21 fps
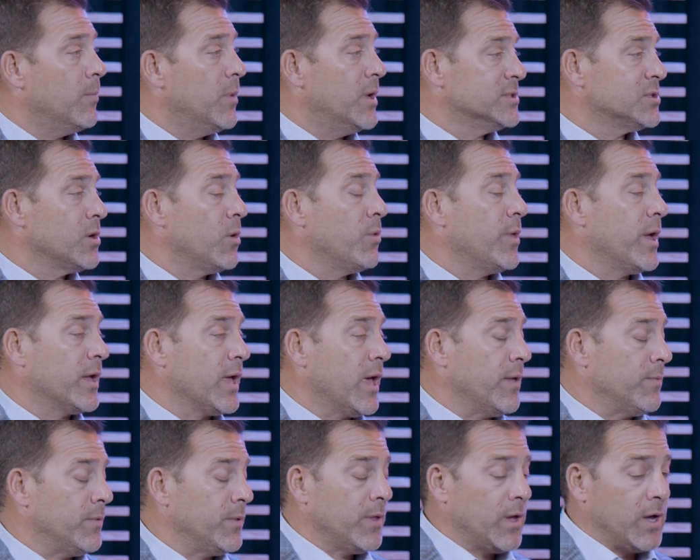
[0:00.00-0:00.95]
And so
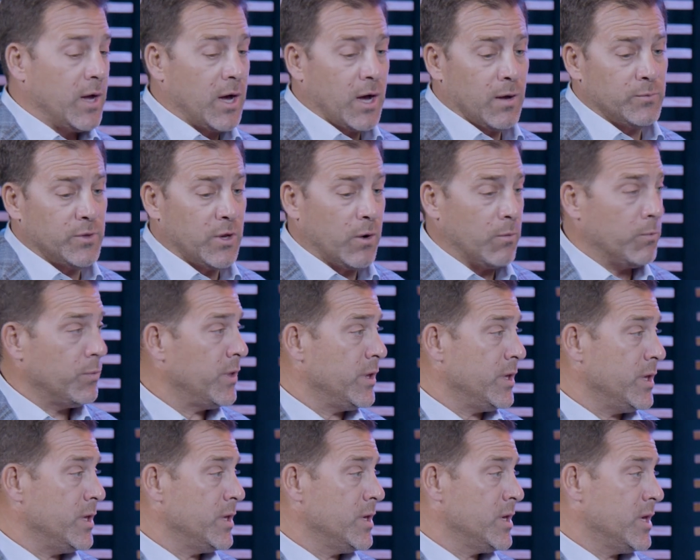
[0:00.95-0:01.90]
again,
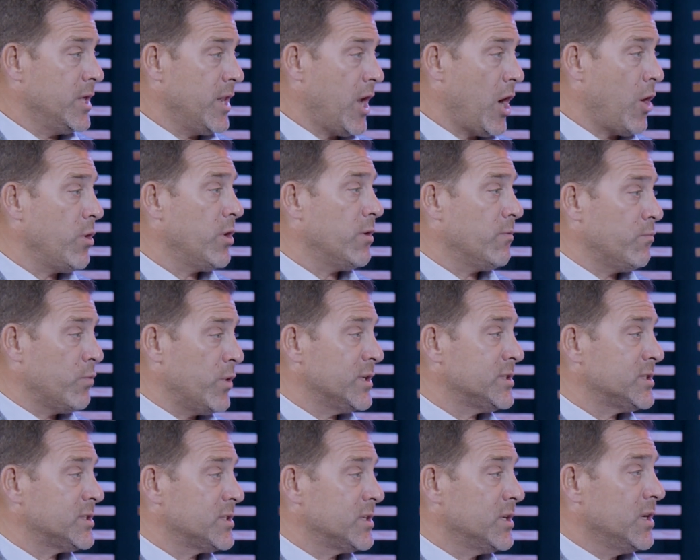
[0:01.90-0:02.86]
the inherent
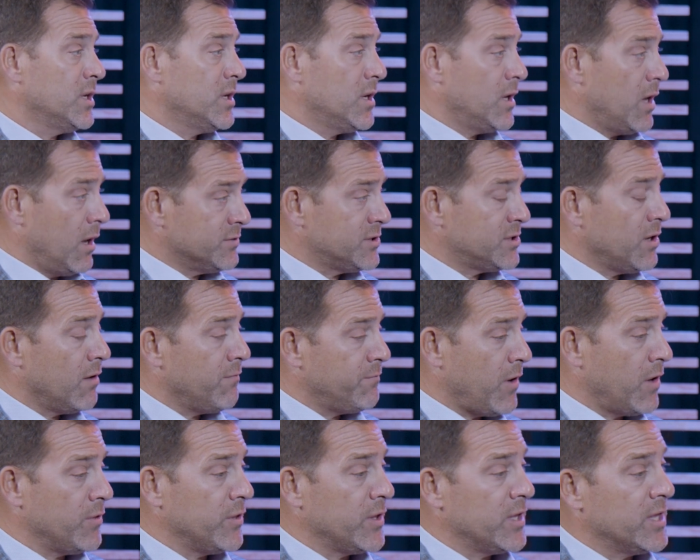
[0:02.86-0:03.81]
risk of
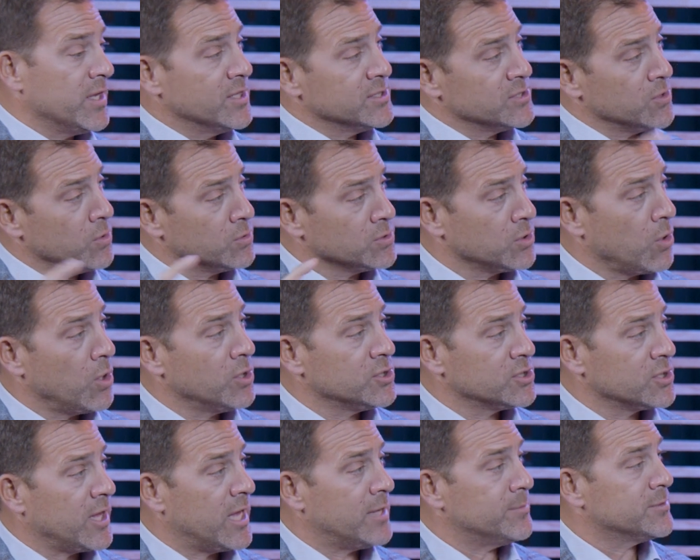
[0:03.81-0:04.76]
self-funding is those
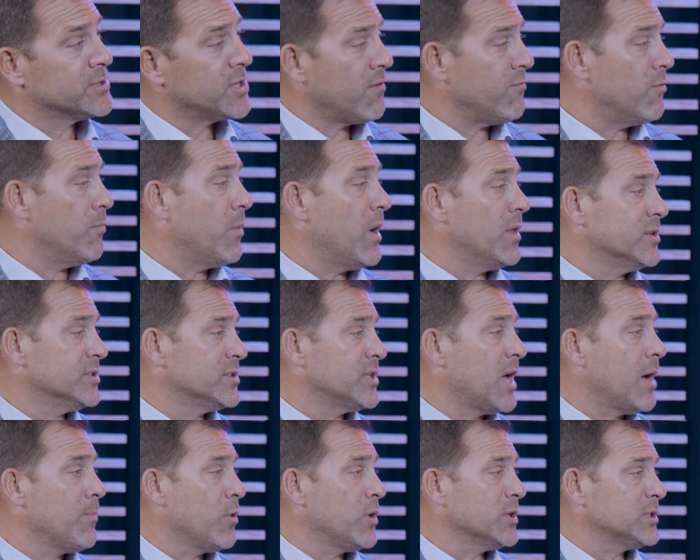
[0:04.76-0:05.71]
large claims covered by the
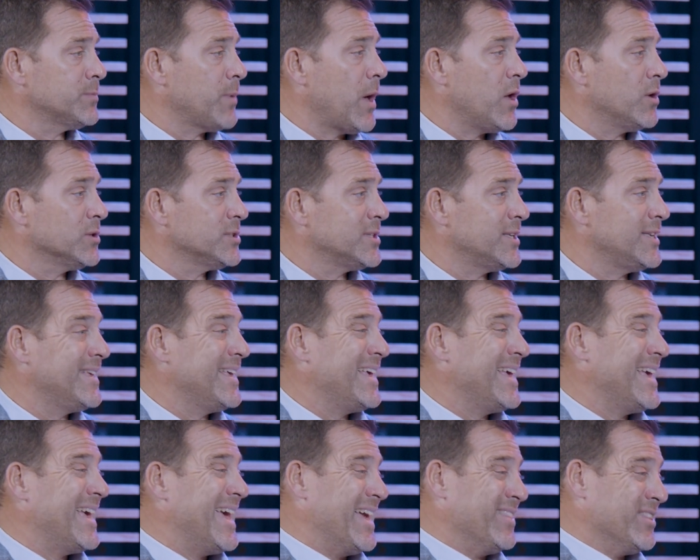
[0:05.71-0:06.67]
stop loss policy,
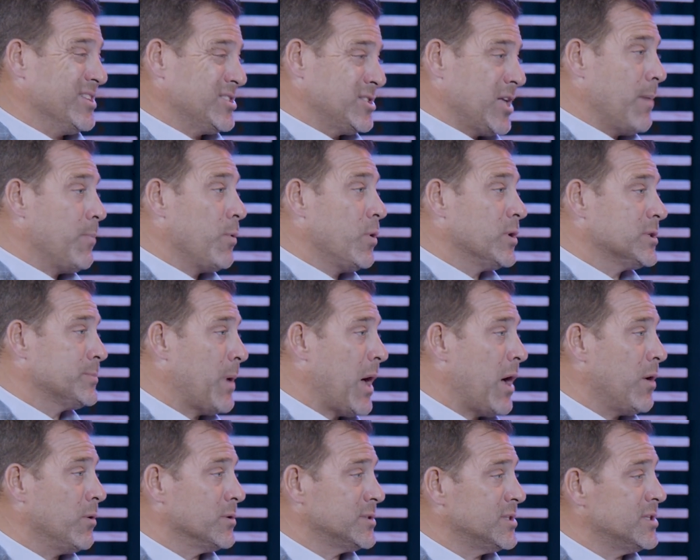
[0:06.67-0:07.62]
and the stop loss
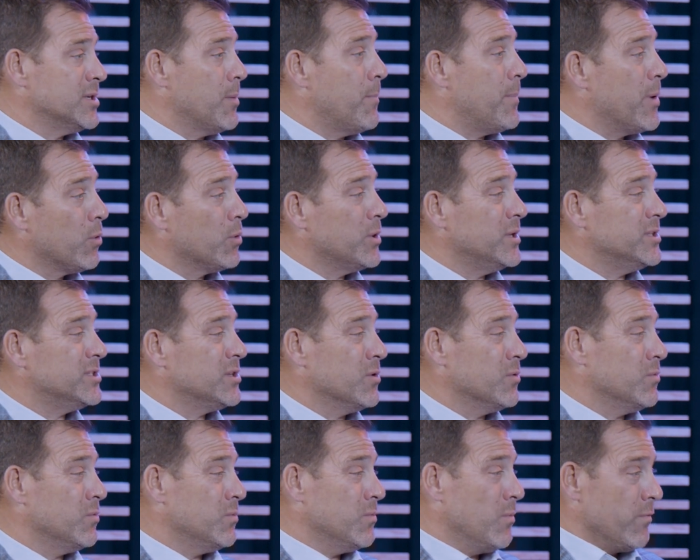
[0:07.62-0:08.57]
policy ability
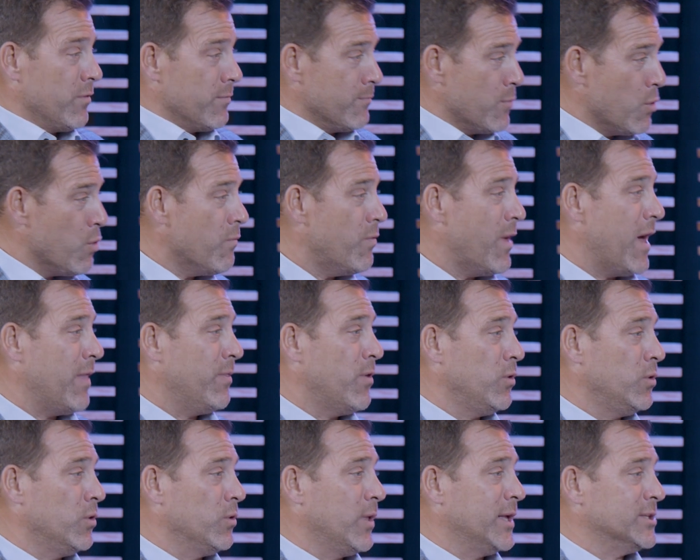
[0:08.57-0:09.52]
to remove that
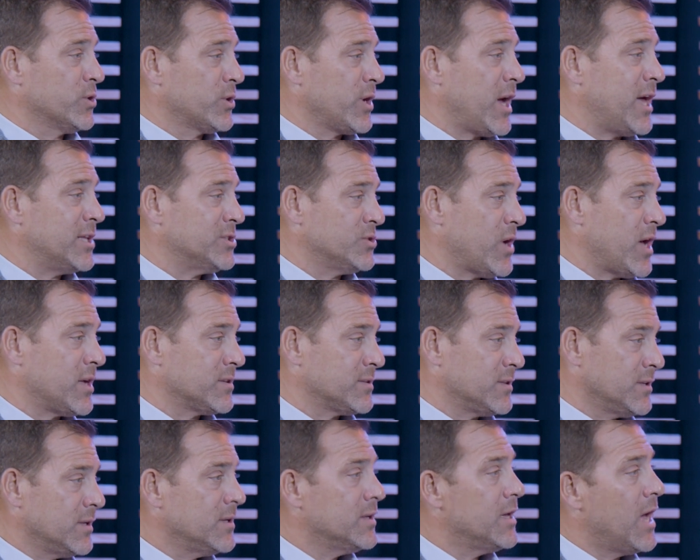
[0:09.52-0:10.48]
no new laser
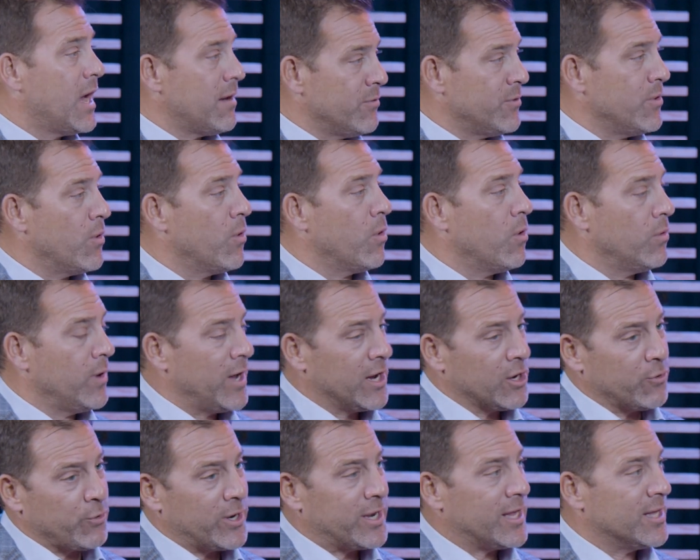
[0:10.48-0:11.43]
contract at renewal
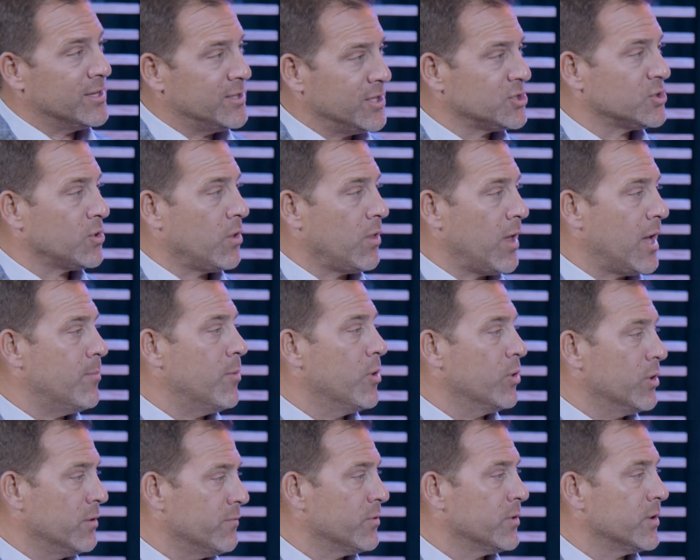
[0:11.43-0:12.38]
and creating additional
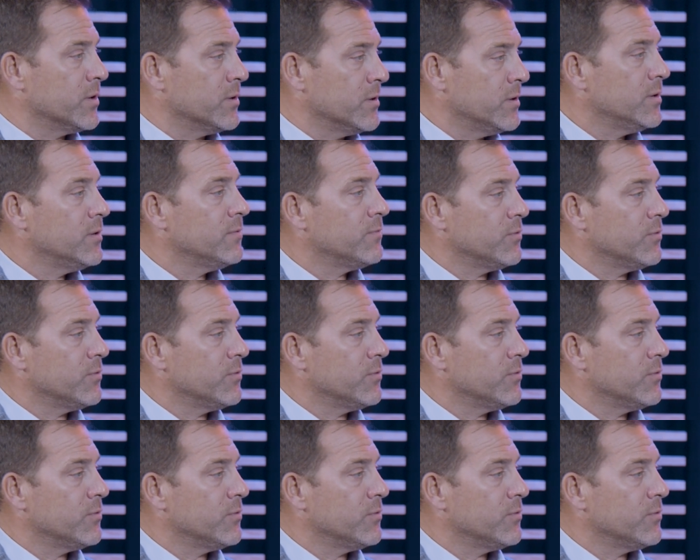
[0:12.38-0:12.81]
liability for their.